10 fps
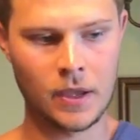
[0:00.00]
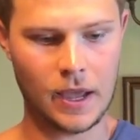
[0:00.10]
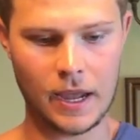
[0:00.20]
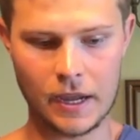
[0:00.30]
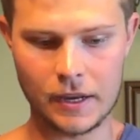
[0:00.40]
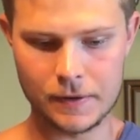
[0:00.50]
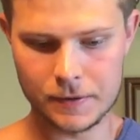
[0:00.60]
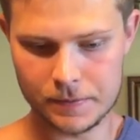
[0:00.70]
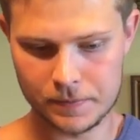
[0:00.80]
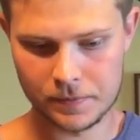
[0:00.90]

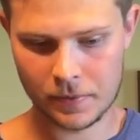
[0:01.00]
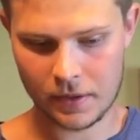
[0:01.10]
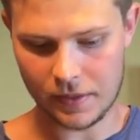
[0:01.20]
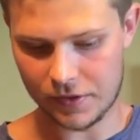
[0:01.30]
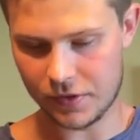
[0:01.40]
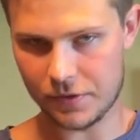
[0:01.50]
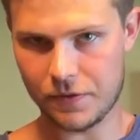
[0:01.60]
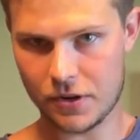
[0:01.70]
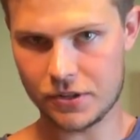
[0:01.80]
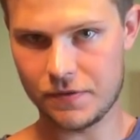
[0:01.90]
and this is the
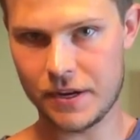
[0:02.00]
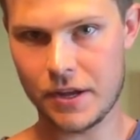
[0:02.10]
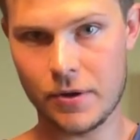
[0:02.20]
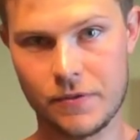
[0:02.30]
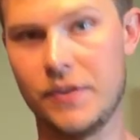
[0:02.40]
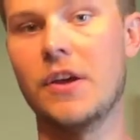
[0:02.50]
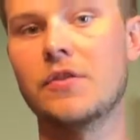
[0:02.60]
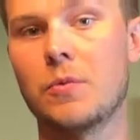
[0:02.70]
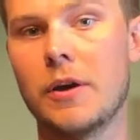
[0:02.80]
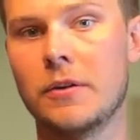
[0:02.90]
first video, and if it
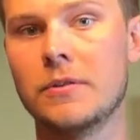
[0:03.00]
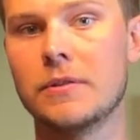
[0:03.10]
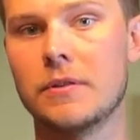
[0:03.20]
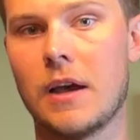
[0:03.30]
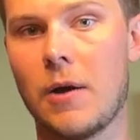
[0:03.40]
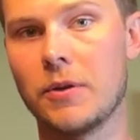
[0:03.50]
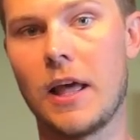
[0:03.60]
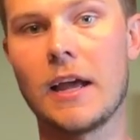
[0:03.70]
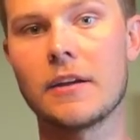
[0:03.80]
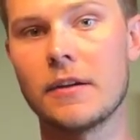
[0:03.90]
does well, I
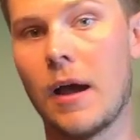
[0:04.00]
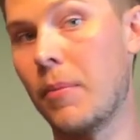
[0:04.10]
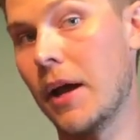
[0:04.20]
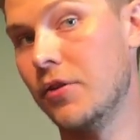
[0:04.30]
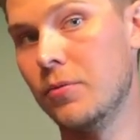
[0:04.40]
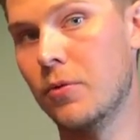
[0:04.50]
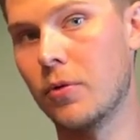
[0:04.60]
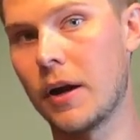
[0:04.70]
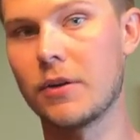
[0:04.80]
might do more.